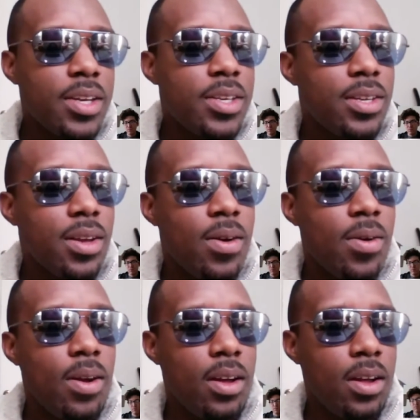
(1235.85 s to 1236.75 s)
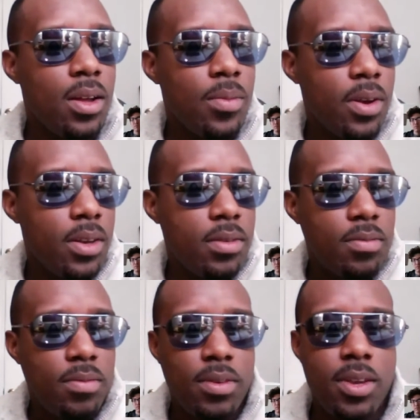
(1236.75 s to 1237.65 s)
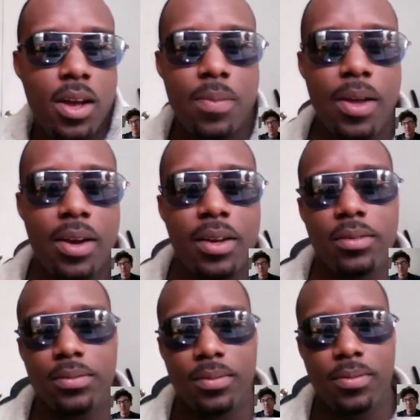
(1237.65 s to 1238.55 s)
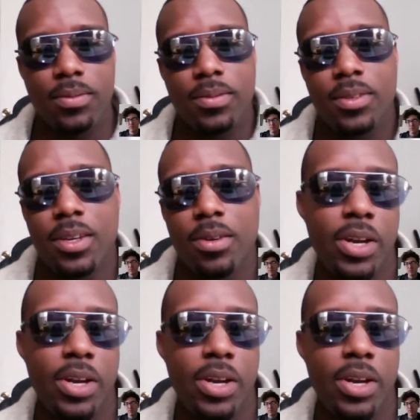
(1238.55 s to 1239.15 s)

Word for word: So uh, I'm going to talk about it. So Great.